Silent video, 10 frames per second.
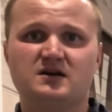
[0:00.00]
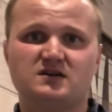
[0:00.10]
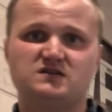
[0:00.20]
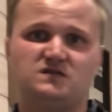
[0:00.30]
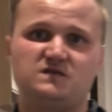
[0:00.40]

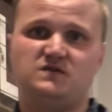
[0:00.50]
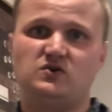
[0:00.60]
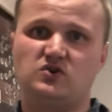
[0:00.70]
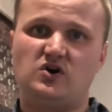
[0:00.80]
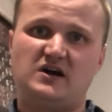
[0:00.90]
because if your
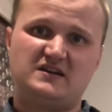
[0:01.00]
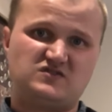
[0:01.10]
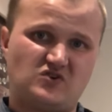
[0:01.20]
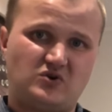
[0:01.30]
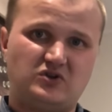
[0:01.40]
line is
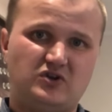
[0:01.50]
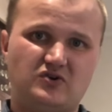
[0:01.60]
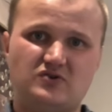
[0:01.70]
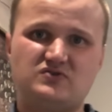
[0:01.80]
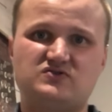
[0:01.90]
on
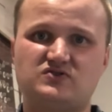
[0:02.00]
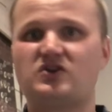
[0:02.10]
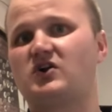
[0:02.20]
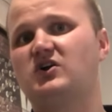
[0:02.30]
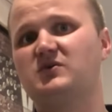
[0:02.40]
loose,
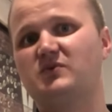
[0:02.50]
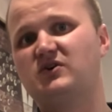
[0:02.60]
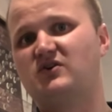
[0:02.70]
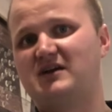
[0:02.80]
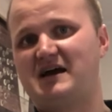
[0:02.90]
not only will you
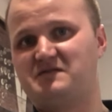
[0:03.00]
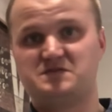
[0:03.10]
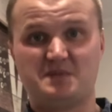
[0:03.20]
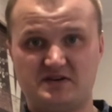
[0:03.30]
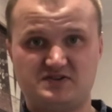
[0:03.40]
not have as
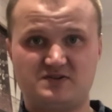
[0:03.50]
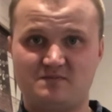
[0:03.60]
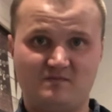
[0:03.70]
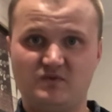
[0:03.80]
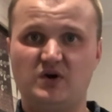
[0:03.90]
much
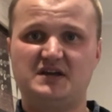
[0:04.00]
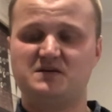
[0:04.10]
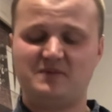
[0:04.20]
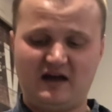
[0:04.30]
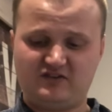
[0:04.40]
line
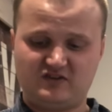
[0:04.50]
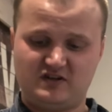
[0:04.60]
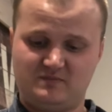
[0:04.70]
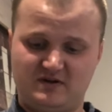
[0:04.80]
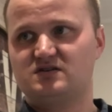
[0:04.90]

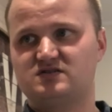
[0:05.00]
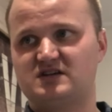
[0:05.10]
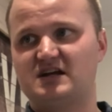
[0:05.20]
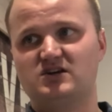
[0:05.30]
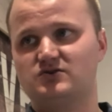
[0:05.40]
capacity, but
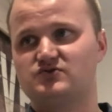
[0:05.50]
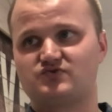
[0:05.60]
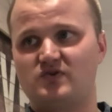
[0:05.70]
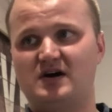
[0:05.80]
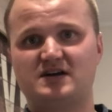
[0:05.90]
say you
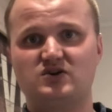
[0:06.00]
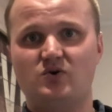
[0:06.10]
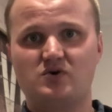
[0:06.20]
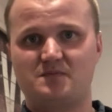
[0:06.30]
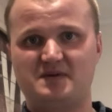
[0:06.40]
strike and you
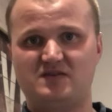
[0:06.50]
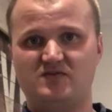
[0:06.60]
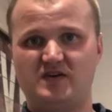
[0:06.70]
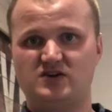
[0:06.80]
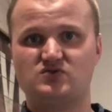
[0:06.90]
hook a big
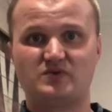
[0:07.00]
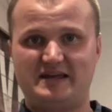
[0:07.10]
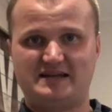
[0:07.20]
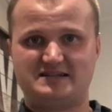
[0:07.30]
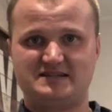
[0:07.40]
fish or you
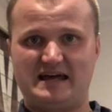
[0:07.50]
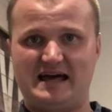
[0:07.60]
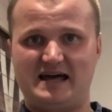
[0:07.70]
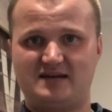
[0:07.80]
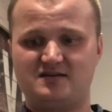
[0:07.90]
get
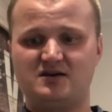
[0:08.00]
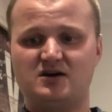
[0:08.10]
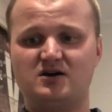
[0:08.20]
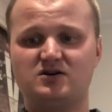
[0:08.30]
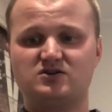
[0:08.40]
snagged,
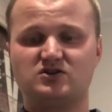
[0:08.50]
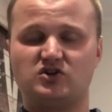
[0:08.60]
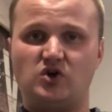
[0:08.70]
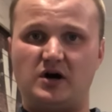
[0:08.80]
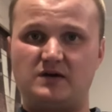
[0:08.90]
the
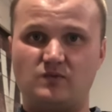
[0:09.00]
line